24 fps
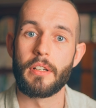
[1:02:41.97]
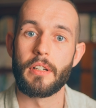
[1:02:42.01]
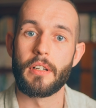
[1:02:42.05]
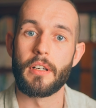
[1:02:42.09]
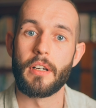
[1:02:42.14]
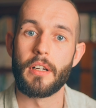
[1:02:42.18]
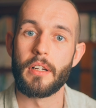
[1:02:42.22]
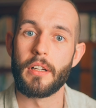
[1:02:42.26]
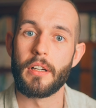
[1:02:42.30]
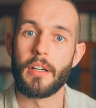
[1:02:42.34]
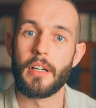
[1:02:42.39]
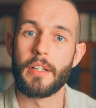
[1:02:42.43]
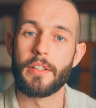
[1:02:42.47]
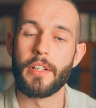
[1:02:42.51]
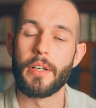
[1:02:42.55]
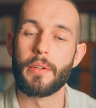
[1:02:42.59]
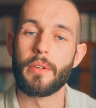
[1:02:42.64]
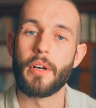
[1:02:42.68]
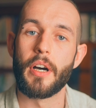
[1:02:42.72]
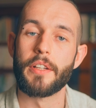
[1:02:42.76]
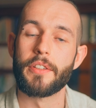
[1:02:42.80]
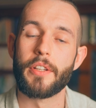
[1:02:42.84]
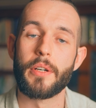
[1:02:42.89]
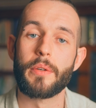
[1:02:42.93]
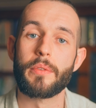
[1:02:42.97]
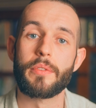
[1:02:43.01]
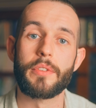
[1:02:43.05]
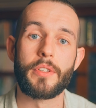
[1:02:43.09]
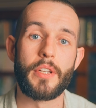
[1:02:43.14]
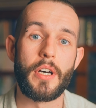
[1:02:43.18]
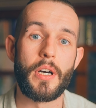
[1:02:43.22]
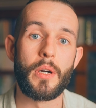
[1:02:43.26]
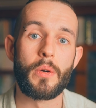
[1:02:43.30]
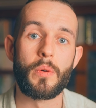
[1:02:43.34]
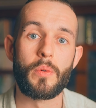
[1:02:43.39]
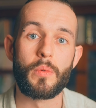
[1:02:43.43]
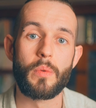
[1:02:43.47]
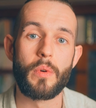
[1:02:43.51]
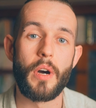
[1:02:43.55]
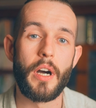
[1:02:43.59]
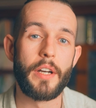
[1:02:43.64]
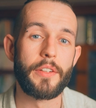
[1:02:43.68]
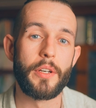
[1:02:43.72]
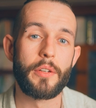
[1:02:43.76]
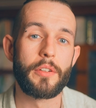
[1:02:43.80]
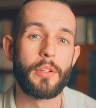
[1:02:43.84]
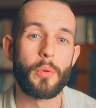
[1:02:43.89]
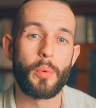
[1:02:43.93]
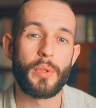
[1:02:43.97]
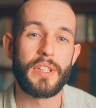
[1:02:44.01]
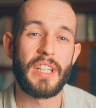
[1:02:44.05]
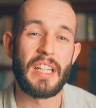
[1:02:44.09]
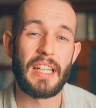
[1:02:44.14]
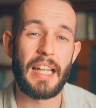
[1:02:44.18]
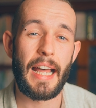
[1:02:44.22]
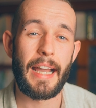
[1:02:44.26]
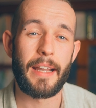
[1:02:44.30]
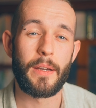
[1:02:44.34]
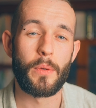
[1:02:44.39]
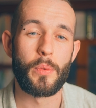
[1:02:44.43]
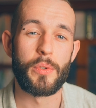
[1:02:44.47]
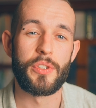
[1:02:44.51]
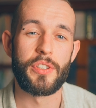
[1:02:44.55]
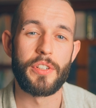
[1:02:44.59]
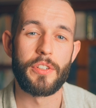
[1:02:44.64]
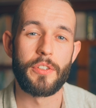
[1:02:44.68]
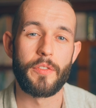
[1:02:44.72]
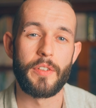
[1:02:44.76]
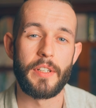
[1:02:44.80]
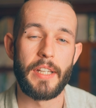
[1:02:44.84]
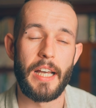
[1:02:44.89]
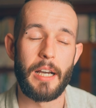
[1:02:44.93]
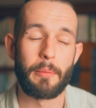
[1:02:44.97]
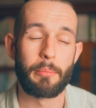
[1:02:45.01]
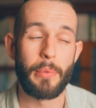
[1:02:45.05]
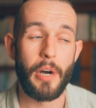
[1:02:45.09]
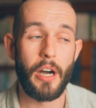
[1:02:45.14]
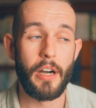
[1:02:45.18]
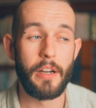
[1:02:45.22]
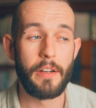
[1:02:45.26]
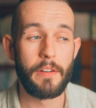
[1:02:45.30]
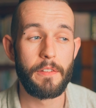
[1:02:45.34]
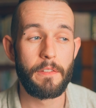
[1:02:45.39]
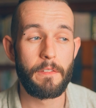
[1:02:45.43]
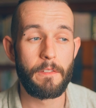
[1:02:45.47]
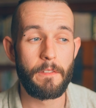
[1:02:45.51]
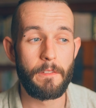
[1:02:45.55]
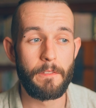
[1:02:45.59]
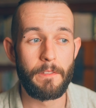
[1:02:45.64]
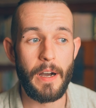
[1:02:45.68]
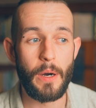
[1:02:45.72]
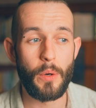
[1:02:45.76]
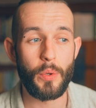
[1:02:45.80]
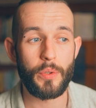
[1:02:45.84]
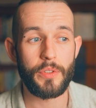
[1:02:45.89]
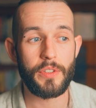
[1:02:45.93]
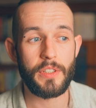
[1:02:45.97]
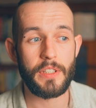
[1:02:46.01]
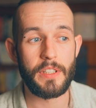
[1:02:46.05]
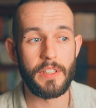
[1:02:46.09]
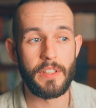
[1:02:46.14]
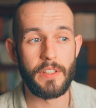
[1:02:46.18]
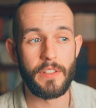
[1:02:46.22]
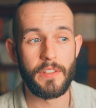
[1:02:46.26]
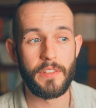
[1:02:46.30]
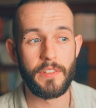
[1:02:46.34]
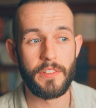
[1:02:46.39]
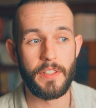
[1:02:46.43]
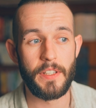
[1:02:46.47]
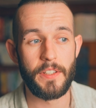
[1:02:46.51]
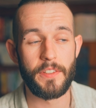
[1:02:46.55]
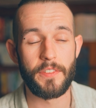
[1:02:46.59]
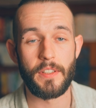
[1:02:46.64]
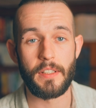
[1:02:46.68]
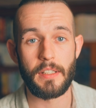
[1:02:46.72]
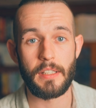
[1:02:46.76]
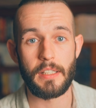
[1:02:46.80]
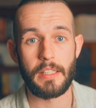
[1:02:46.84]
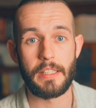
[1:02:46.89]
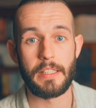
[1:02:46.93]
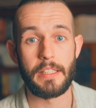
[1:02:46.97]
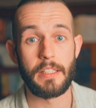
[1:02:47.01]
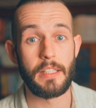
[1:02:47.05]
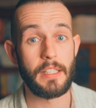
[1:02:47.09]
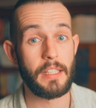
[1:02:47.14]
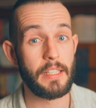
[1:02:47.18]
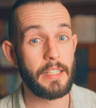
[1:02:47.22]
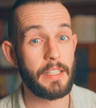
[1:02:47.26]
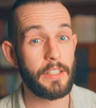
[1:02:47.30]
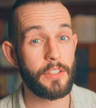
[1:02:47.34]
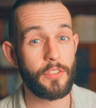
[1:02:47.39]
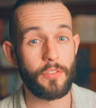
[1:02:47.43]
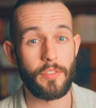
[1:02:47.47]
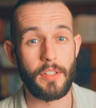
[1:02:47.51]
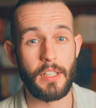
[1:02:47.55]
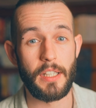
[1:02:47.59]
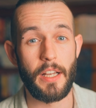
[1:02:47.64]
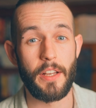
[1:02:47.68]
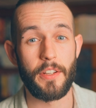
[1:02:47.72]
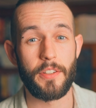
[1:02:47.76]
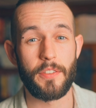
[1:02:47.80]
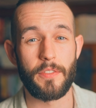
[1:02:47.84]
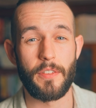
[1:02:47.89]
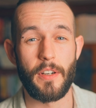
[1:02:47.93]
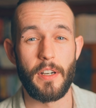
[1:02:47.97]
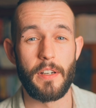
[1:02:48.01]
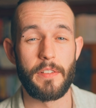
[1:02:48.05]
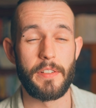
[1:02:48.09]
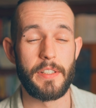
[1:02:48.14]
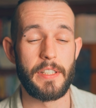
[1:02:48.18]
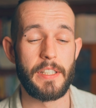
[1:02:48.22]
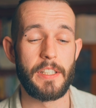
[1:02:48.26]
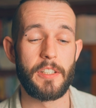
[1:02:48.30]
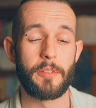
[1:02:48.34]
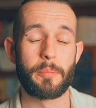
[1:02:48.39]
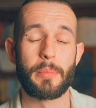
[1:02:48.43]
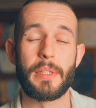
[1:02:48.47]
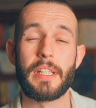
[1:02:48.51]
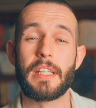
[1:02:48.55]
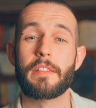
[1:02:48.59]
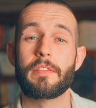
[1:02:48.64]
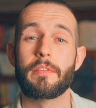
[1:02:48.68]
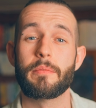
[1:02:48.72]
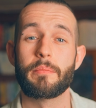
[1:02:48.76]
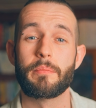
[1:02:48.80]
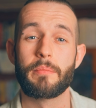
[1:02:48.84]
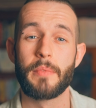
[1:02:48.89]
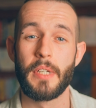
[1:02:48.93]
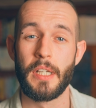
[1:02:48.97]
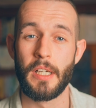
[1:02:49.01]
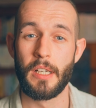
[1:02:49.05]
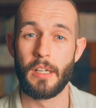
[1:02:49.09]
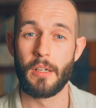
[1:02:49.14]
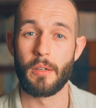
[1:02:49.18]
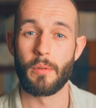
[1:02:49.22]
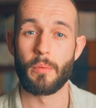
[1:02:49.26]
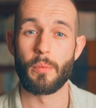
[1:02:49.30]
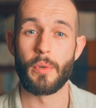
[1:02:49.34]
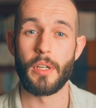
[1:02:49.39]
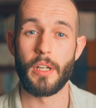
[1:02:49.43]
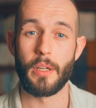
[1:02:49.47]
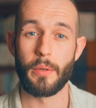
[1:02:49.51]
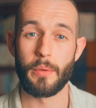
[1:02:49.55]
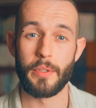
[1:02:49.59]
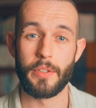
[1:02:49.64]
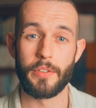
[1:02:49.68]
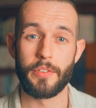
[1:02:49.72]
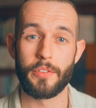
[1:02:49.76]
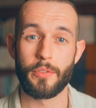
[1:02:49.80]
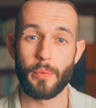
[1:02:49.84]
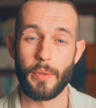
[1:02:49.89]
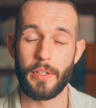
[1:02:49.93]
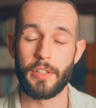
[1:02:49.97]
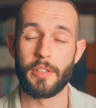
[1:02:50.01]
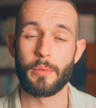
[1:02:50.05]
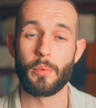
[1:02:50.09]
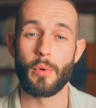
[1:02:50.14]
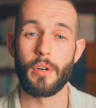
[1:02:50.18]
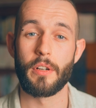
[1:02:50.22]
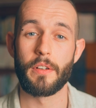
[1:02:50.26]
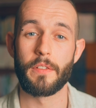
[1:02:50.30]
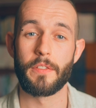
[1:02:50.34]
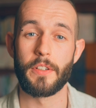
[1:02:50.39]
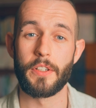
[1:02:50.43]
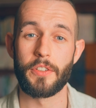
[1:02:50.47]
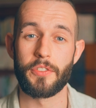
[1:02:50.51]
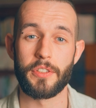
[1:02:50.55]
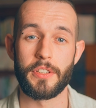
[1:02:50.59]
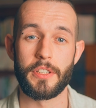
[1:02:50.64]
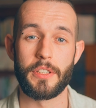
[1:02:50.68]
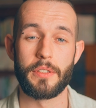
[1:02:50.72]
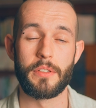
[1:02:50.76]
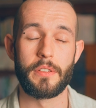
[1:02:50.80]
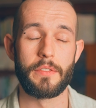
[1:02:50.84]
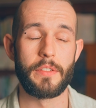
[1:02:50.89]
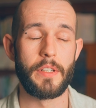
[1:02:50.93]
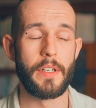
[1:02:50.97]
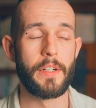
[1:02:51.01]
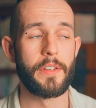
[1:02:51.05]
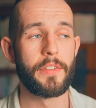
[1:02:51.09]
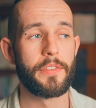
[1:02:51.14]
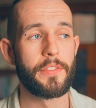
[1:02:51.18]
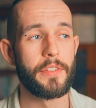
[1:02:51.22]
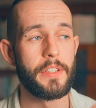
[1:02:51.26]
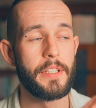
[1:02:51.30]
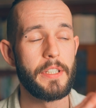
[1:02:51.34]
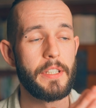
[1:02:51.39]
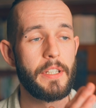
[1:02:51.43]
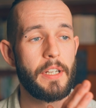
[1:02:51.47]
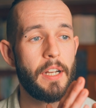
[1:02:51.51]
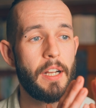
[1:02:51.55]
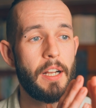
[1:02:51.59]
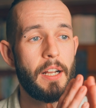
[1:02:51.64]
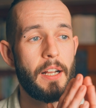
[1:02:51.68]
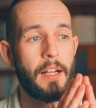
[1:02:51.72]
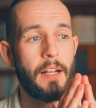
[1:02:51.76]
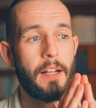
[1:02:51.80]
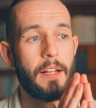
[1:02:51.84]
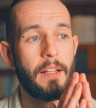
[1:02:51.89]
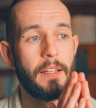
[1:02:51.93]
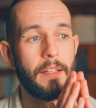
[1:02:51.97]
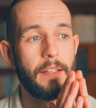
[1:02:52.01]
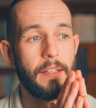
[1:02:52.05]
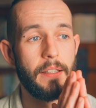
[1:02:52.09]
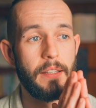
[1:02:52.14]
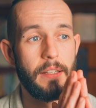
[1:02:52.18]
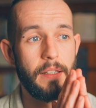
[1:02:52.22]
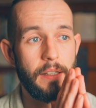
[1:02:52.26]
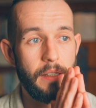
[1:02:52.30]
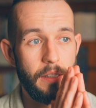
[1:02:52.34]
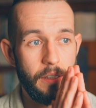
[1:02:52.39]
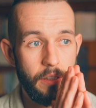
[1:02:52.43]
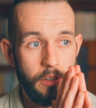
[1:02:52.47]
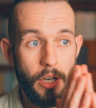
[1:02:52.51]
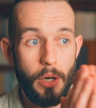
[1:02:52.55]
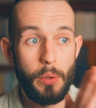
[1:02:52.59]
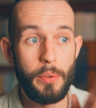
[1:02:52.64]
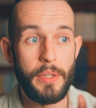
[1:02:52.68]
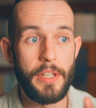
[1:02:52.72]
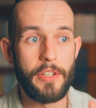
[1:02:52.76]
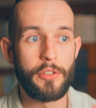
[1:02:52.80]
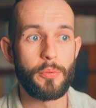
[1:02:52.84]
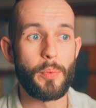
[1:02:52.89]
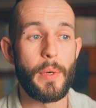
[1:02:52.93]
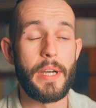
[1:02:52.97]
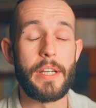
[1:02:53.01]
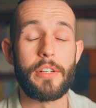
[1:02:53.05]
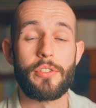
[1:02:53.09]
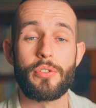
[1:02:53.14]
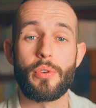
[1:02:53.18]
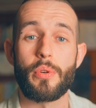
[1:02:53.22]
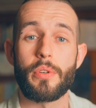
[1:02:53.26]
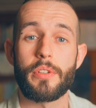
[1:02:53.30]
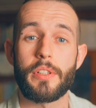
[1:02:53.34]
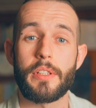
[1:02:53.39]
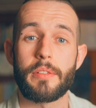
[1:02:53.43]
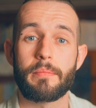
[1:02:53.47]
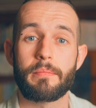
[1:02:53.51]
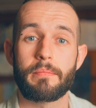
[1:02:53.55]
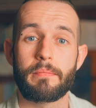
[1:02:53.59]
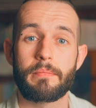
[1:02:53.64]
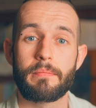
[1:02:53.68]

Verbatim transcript: Uh, I don't, I don't know. I don't know what the language is for that, but I have felt consistently, at least for the last five years, but even when I was twenty-one finishing university, go this way, Jordan.